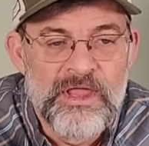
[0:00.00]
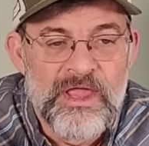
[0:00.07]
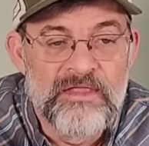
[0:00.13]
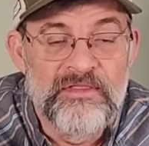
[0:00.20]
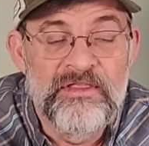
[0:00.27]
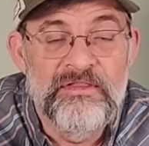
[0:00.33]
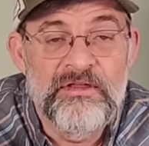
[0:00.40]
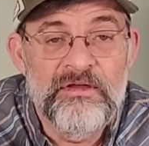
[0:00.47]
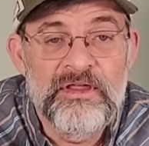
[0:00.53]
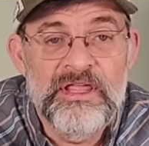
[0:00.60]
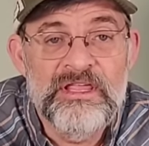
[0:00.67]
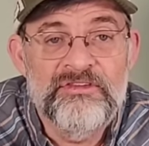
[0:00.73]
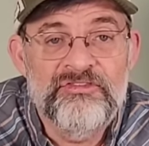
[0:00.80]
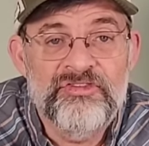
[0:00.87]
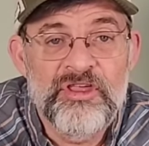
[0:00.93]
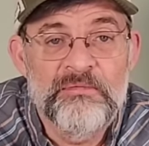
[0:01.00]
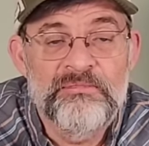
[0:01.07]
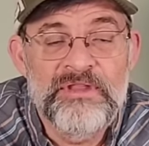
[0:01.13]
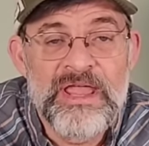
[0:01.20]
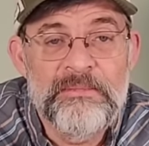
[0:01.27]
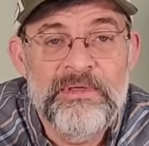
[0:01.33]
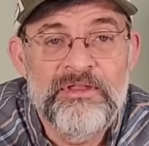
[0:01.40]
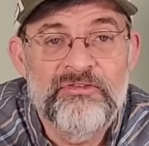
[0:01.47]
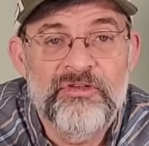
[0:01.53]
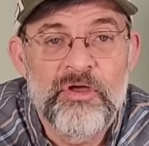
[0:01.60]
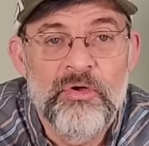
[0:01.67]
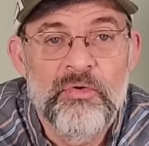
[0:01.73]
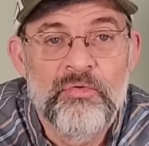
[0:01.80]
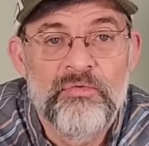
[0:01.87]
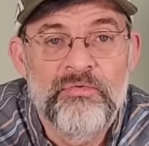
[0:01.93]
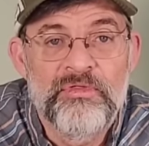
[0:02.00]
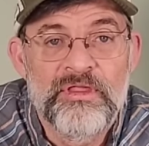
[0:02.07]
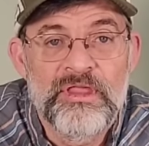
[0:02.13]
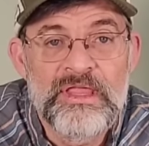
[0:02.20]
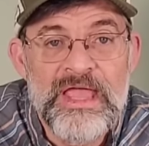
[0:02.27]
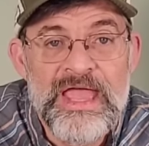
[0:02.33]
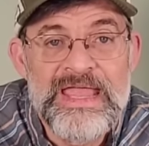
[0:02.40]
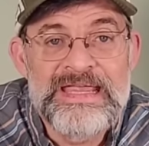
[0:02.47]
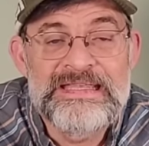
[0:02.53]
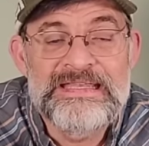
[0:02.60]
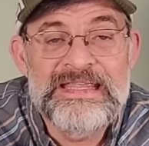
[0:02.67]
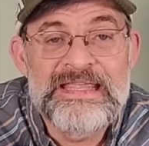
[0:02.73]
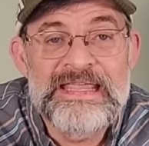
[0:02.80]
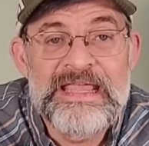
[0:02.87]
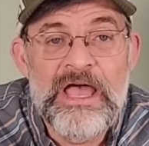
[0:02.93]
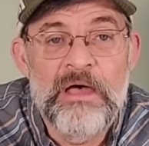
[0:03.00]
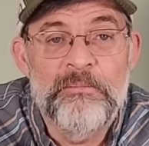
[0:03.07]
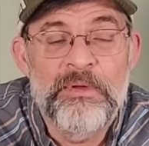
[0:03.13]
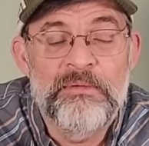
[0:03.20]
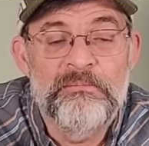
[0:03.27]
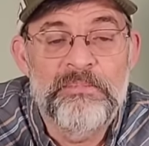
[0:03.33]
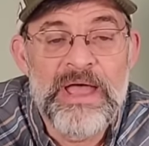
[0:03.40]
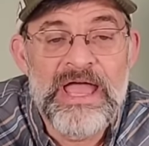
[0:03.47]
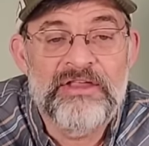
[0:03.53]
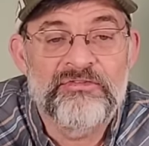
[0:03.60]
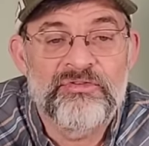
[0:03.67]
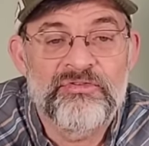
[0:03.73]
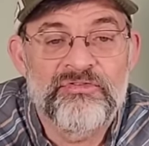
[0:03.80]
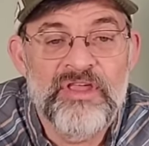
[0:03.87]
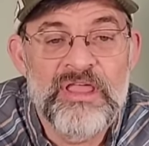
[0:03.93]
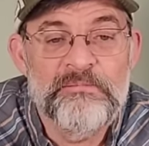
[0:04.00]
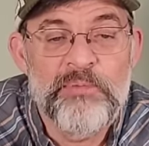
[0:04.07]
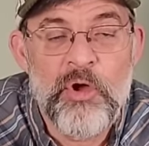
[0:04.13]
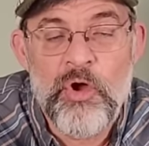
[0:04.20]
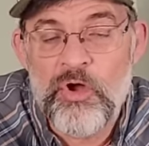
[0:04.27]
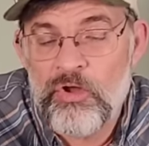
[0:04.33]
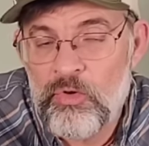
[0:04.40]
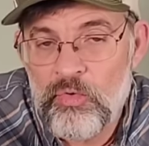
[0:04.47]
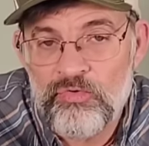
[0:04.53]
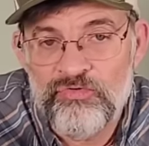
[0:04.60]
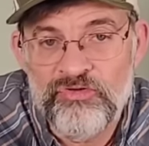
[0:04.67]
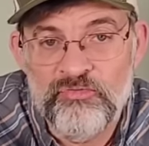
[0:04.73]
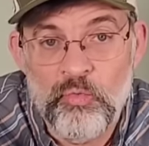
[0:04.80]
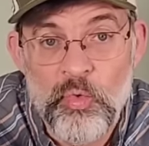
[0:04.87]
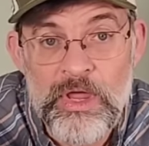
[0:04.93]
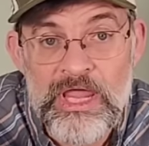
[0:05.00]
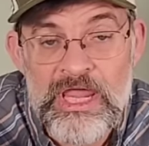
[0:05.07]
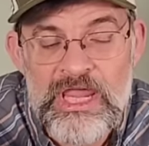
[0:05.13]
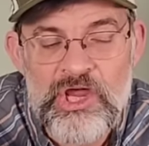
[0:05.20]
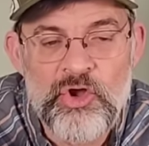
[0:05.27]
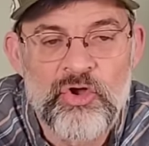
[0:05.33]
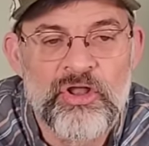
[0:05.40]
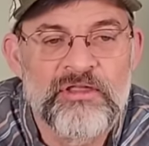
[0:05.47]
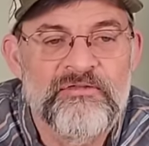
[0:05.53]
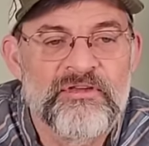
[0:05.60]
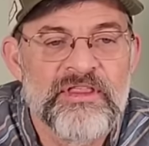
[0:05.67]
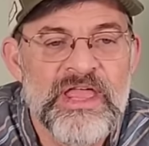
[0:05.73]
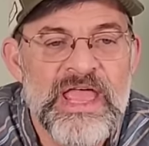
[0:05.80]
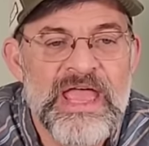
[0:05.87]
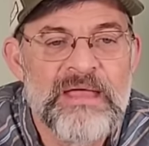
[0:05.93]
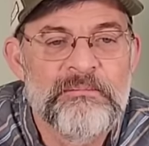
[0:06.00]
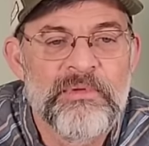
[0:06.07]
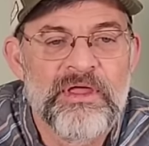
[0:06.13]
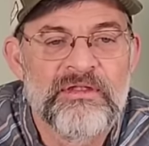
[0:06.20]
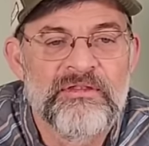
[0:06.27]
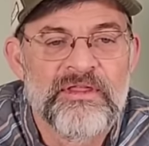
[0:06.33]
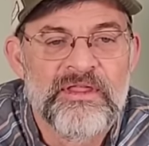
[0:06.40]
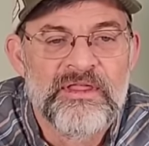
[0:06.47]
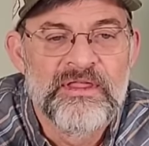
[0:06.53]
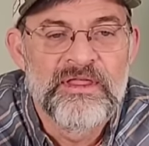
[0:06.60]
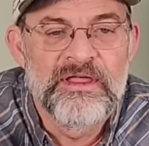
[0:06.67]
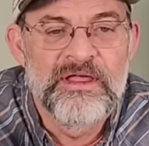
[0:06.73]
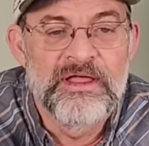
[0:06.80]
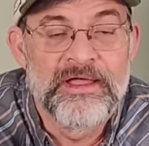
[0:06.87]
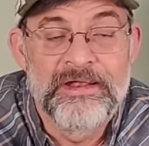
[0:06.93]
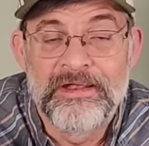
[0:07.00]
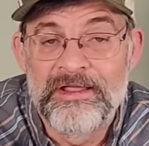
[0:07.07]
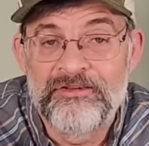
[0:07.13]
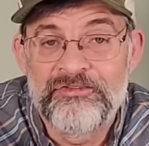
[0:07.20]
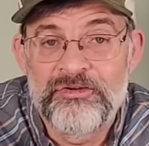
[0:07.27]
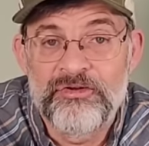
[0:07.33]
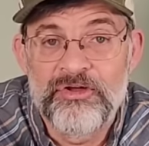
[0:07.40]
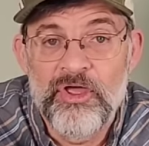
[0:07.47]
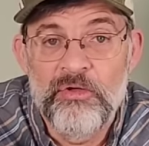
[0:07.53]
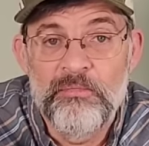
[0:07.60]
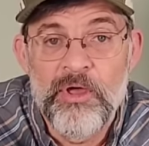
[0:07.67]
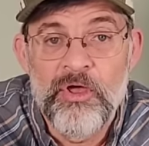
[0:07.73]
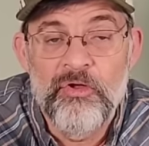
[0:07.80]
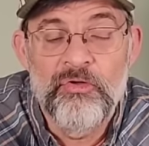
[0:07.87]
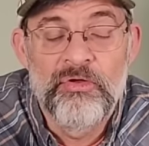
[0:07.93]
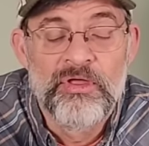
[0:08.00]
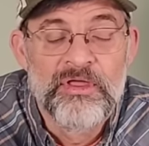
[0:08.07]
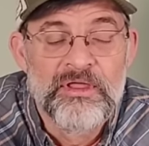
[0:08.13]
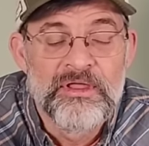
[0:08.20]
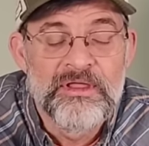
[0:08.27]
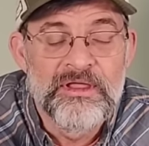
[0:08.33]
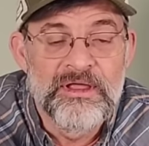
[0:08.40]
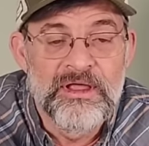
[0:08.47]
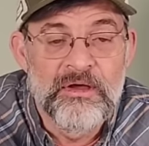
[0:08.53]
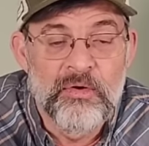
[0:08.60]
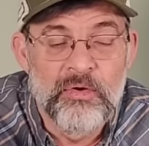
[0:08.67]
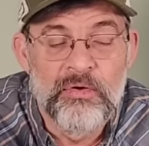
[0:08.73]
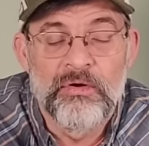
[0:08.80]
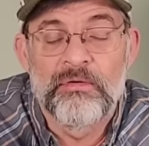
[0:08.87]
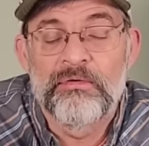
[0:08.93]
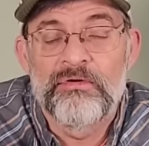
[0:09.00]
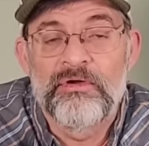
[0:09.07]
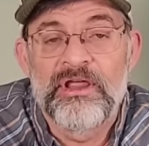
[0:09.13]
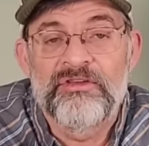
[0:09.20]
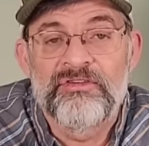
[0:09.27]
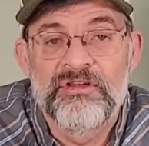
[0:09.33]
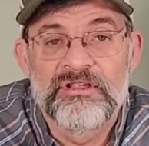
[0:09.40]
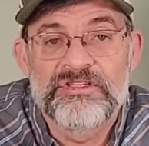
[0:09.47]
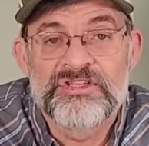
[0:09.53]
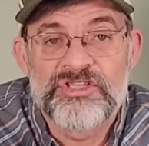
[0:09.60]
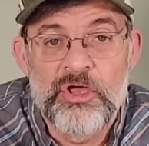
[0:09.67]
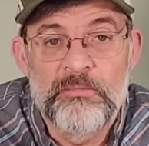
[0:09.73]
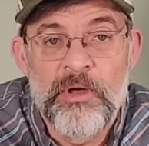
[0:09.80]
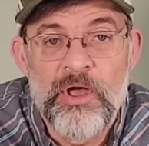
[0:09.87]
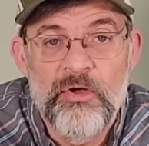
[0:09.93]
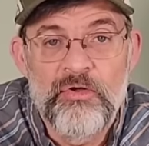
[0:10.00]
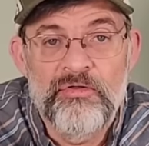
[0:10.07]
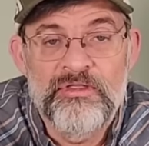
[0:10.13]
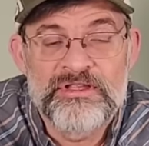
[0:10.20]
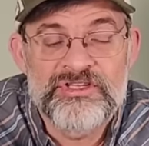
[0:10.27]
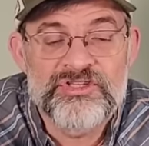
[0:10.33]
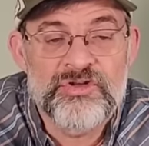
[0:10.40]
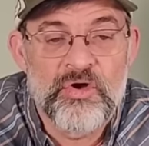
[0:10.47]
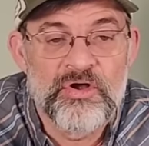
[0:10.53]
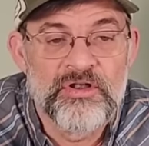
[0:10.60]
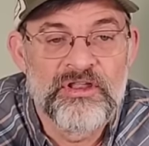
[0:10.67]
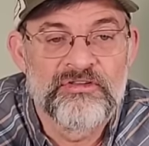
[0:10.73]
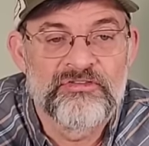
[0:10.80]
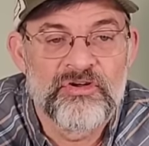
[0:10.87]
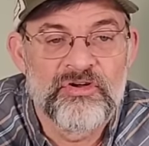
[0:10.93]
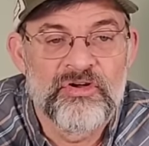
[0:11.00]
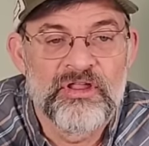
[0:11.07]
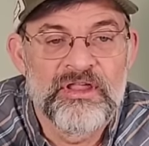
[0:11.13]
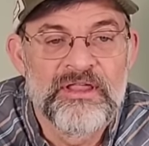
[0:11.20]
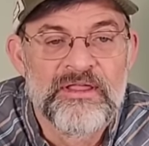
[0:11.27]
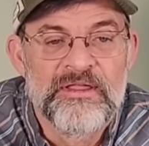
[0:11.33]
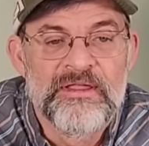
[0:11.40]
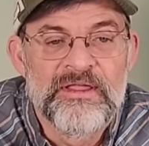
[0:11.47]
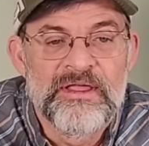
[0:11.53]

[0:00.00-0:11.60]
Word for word: And then there is some damage on the AT up in Baxter State Park. Of course, it's way early for that, but uh, unless you're a Nobo, uh, or correction, a Sobo that's starting this early.